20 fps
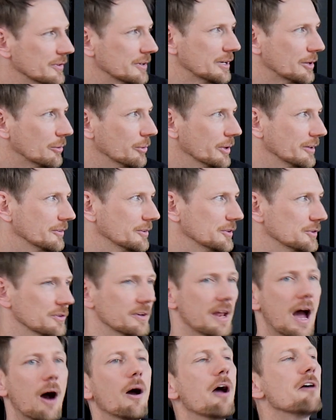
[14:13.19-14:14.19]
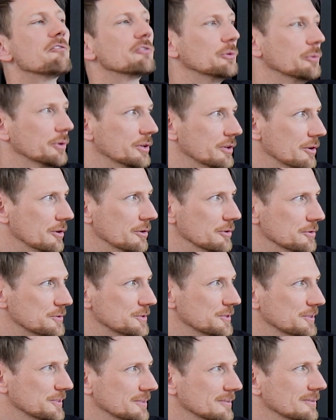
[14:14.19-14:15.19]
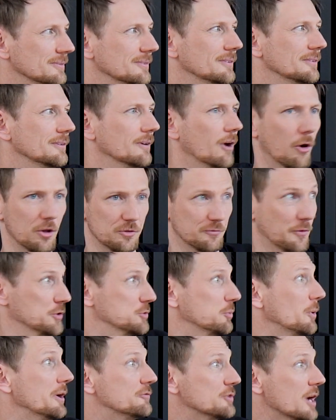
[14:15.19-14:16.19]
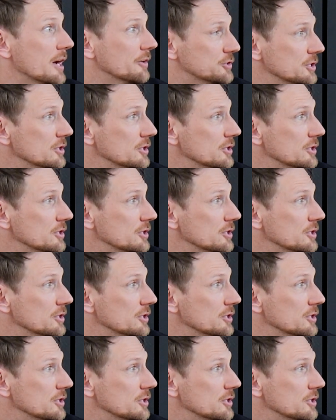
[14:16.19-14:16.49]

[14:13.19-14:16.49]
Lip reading: very quickly. Yeah. So now everyone knows, his first wife drowned